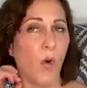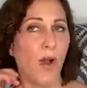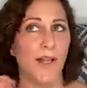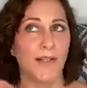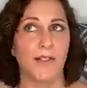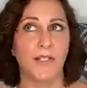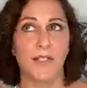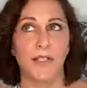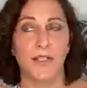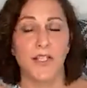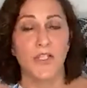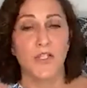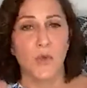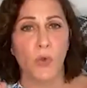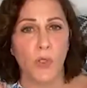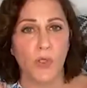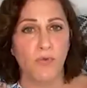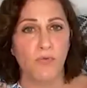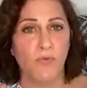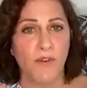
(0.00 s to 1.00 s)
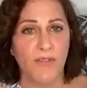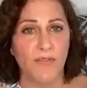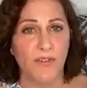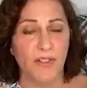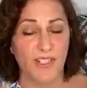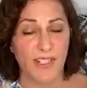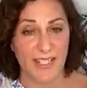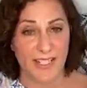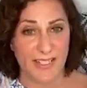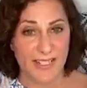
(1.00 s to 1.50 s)
what the Jordan
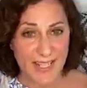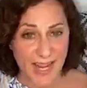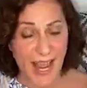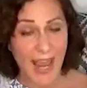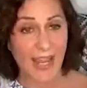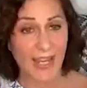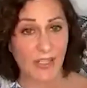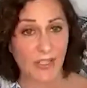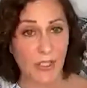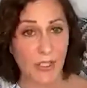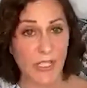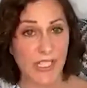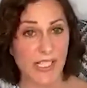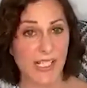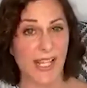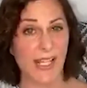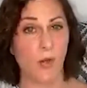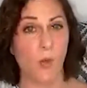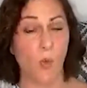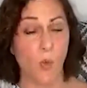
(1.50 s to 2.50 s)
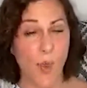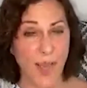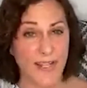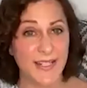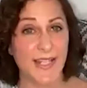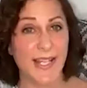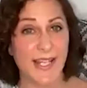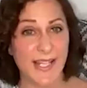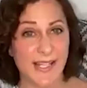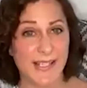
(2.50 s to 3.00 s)
River today looks like
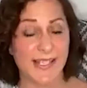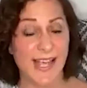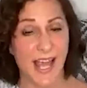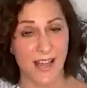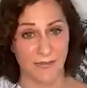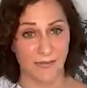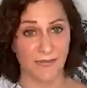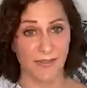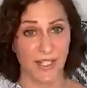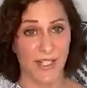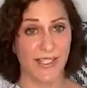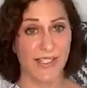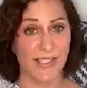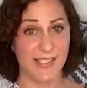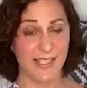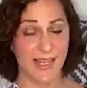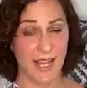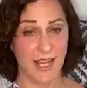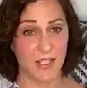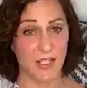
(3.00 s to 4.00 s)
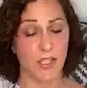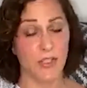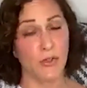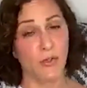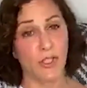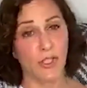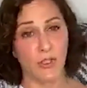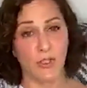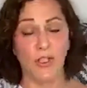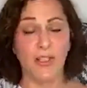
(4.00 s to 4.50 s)
when it is at flood stage,
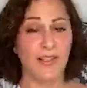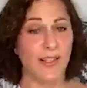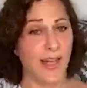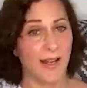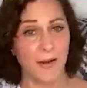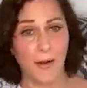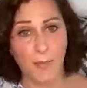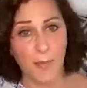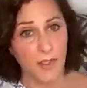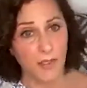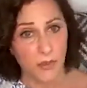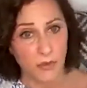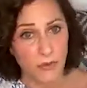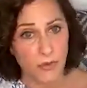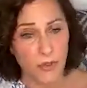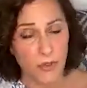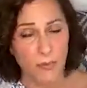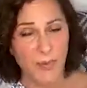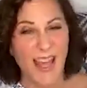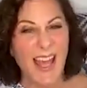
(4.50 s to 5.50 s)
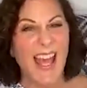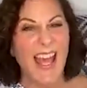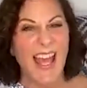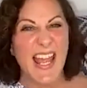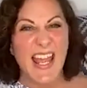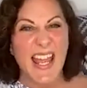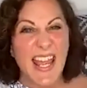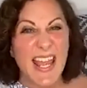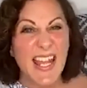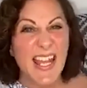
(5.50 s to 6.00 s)
and you can look that up on YouTube.
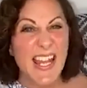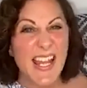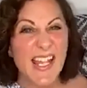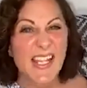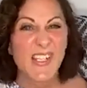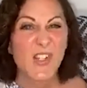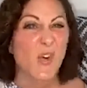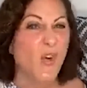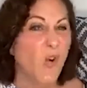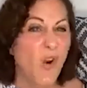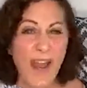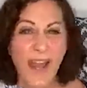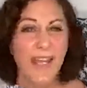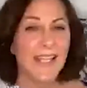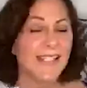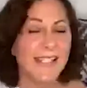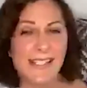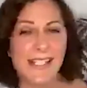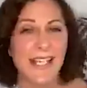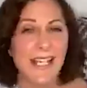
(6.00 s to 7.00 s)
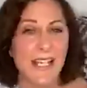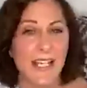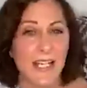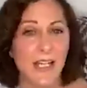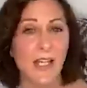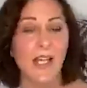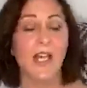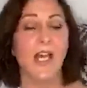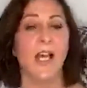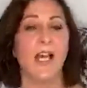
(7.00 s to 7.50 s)
It is
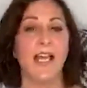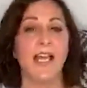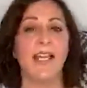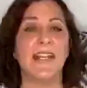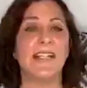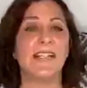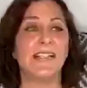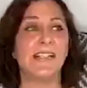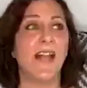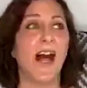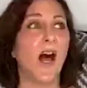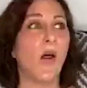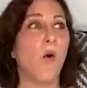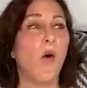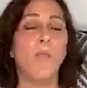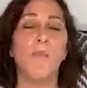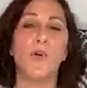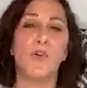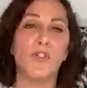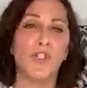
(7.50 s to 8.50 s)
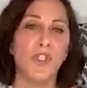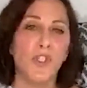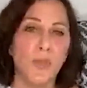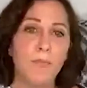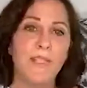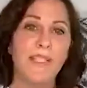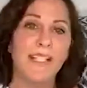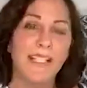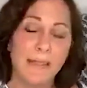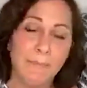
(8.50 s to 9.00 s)
crazy. It is not almost
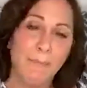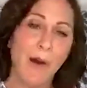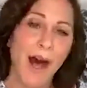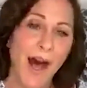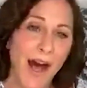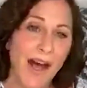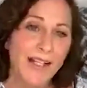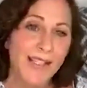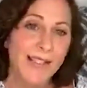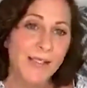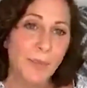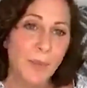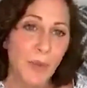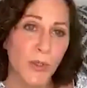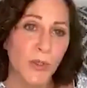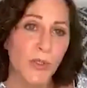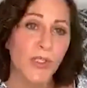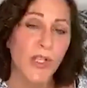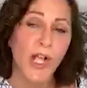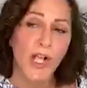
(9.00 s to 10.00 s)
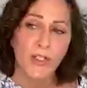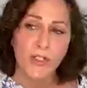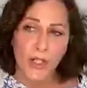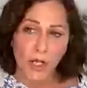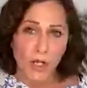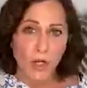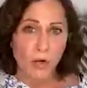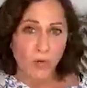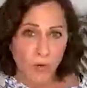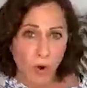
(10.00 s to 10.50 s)
humanly possible
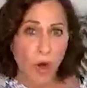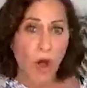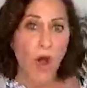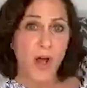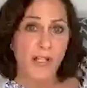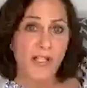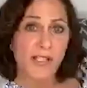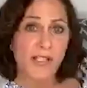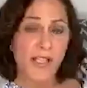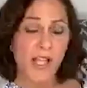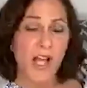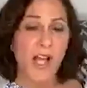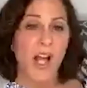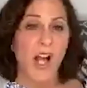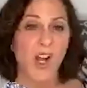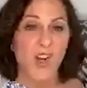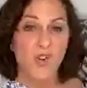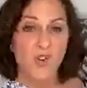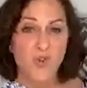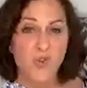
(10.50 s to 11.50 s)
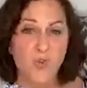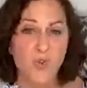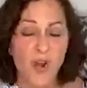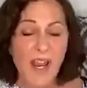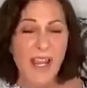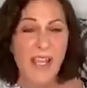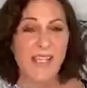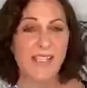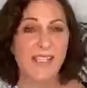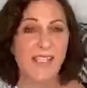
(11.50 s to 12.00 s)
to cross
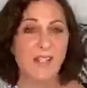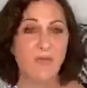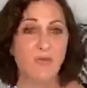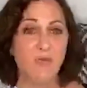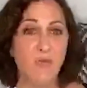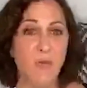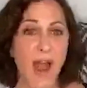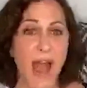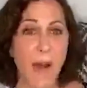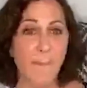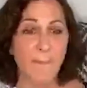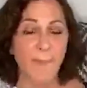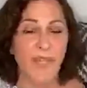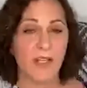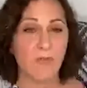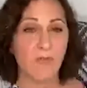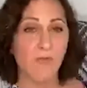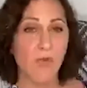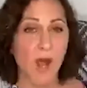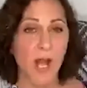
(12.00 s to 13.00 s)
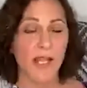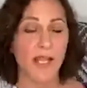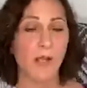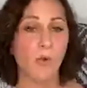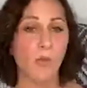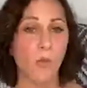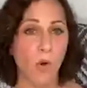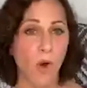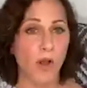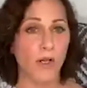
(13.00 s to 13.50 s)
crazy, rapid
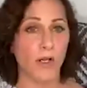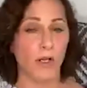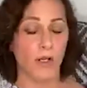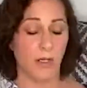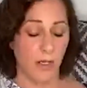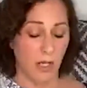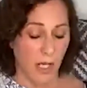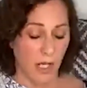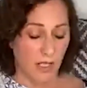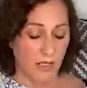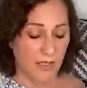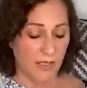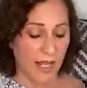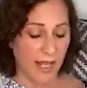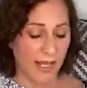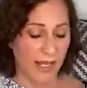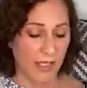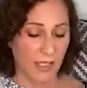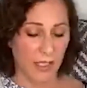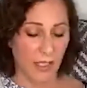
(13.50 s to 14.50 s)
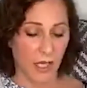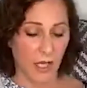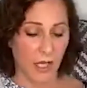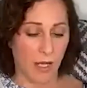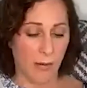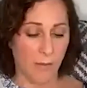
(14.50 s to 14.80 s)
running water like